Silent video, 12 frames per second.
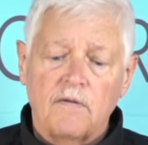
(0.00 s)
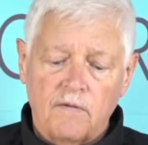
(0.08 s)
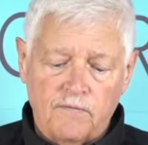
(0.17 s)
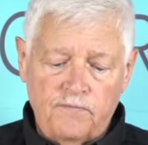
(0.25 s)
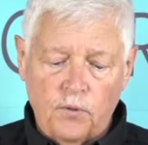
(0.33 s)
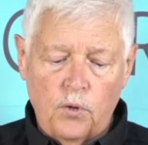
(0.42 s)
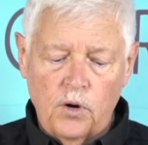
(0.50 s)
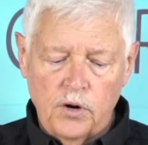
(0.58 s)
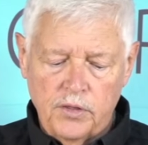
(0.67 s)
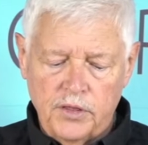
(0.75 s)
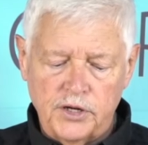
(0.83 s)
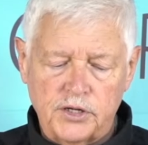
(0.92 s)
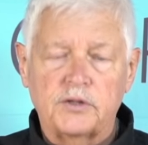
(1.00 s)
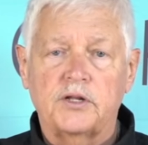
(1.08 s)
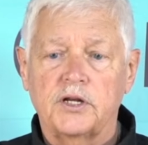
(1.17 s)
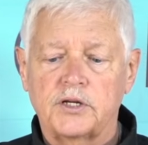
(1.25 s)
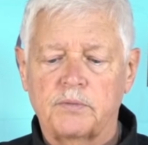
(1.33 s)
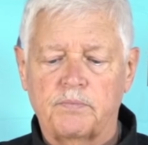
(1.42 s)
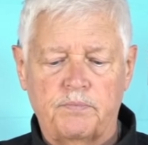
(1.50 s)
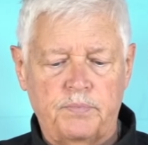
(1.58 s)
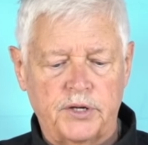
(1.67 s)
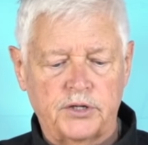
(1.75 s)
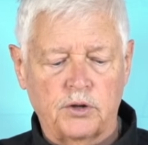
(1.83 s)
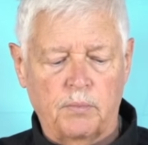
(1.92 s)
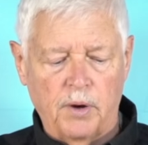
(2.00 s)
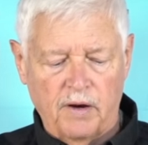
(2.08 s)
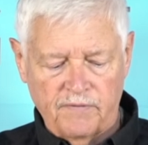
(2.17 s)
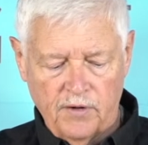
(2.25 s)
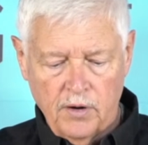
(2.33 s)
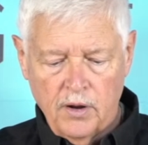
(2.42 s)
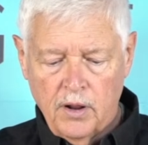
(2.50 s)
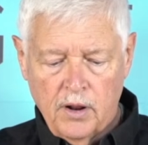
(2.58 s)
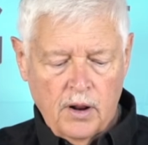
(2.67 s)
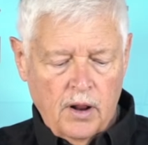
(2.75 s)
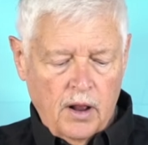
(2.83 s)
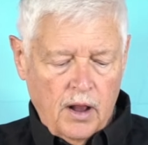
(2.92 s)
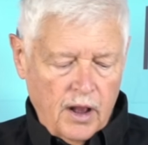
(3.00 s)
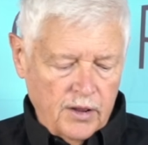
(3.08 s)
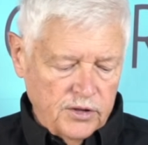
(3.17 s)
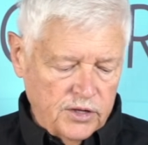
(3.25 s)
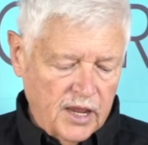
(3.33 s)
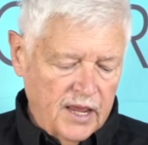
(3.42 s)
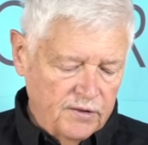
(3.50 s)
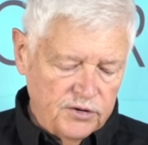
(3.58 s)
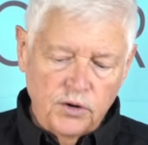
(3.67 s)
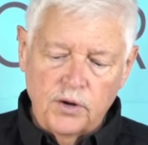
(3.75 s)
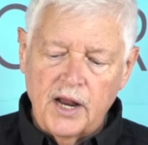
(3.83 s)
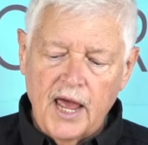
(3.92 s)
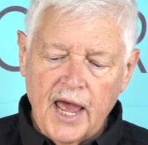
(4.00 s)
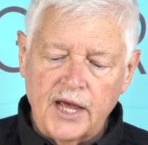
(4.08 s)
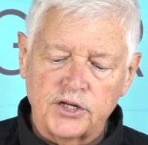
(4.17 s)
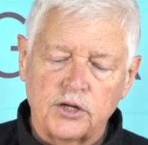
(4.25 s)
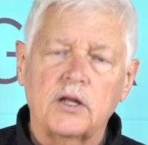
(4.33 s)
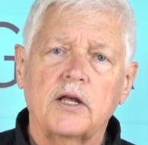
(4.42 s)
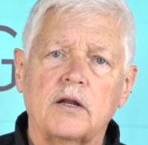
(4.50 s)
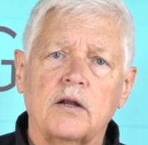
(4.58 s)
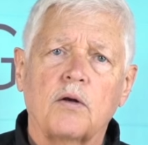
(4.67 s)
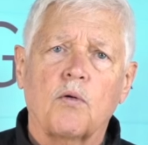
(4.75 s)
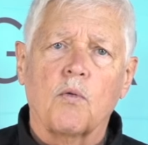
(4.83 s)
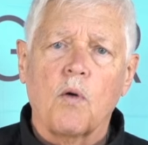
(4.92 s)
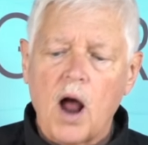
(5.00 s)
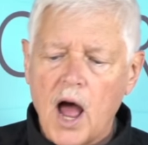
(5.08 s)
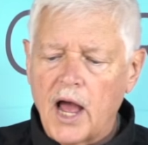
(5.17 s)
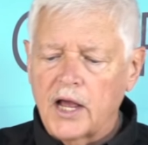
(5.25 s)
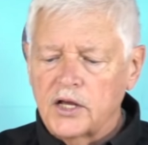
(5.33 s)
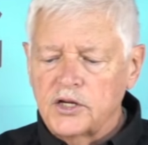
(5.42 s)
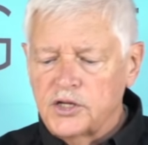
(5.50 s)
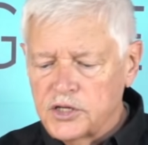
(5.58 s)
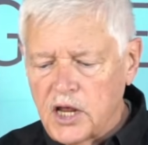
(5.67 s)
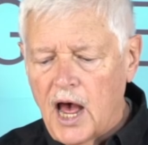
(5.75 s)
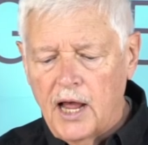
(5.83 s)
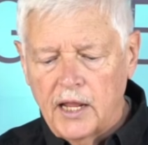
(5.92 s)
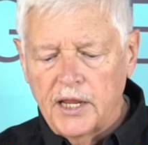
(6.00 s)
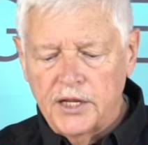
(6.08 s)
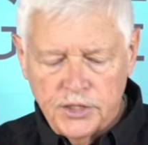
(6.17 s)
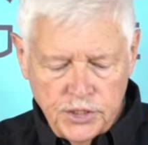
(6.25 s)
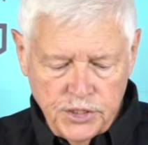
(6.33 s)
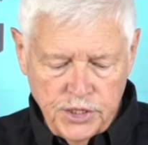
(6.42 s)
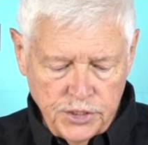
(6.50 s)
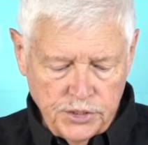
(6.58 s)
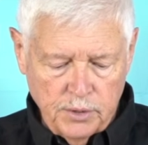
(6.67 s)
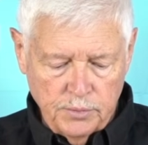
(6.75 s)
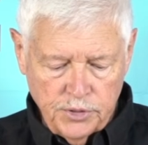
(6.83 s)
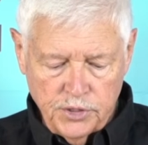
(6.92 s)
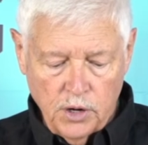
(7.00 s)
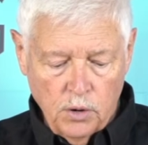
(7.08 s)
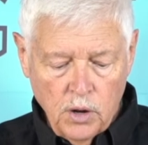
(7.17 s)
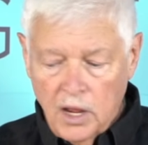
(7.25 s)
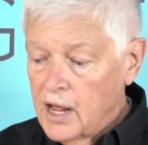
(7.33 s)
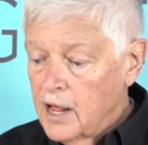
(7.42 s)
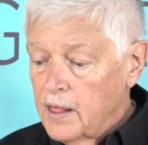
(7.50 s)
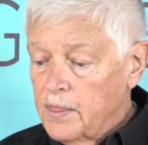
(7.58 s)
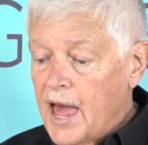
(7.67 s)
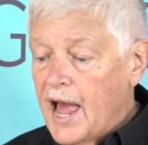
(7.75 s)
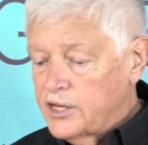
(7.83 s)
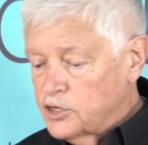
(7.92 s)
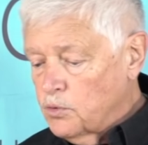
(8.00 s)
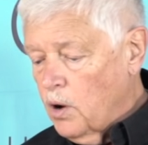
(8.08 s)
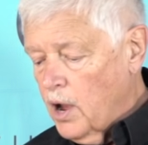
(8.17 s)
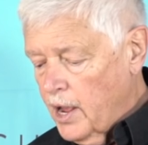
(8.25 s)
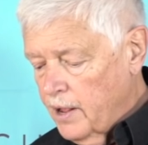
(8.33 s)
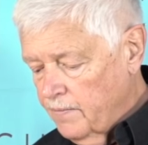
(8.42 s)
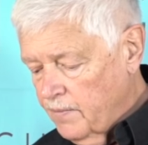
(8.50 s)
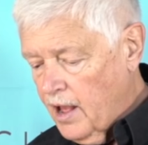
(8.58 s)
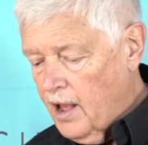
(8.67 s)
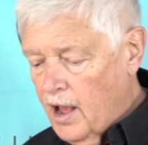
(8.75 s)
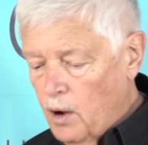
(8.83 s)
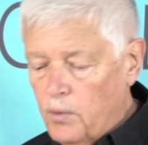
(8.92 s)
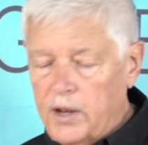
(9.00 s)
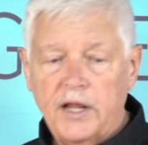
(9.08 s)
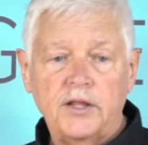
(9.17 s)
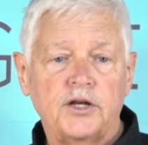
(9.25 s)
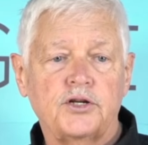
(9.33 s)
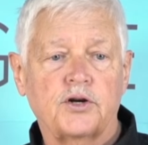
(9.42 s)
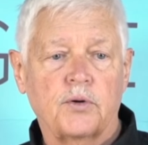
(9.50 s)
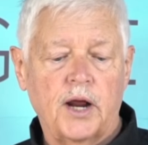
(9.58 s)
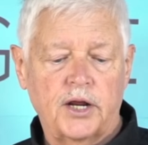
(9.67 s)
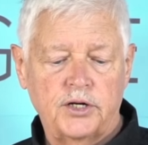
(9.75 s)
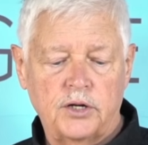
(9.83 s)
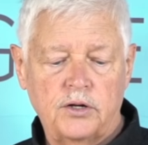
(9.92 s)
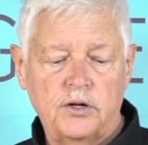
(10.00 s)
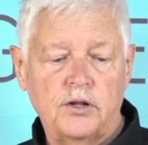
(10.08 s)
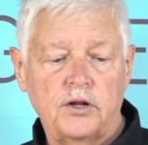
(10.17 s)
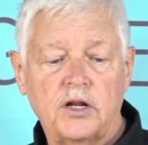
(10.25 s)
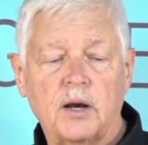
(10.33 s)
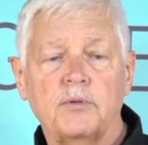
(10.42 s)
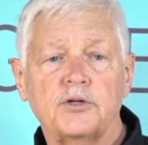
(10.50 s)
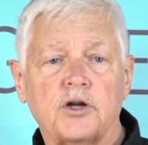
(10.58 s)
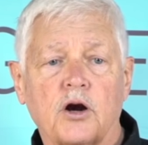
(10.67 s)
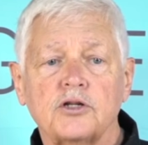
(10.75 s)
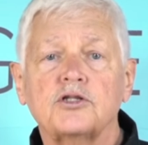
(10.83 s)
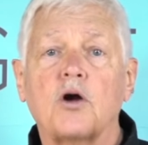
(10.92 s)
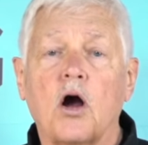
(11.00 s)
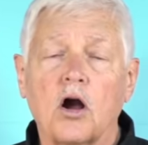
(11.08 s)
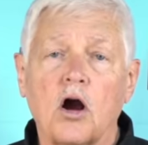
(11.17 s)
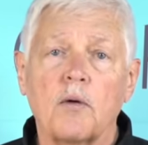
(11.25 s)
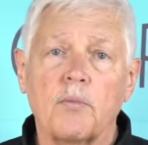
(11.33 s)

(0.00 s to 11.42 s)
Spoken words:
for this pistol buffer. So it gives you an excellent rock solid system. So that's why I went in this direction to the Double Star strong arm